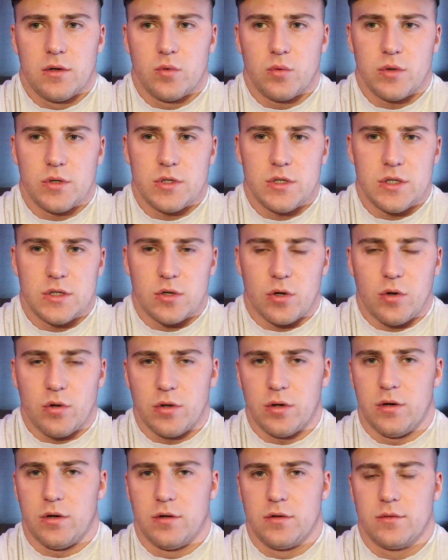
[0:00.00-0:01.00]
when she's
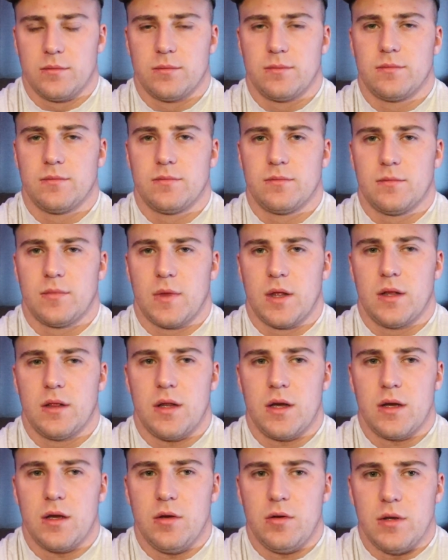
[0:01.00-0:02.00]
older.
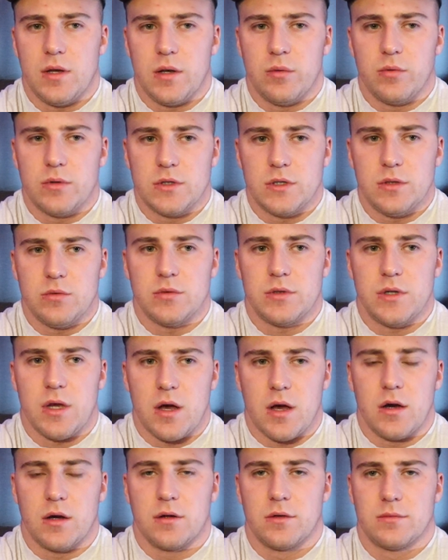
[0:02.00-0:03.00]
Like you did when she was
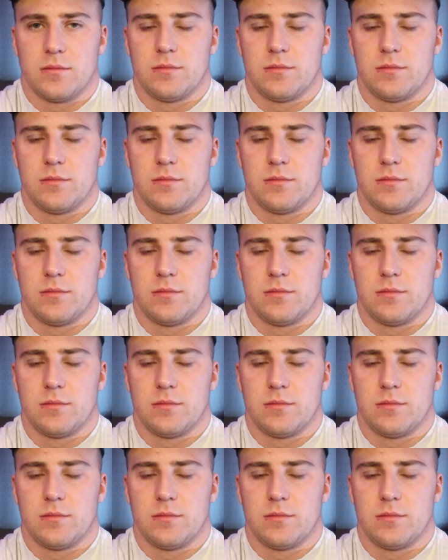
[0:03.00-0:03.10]
young.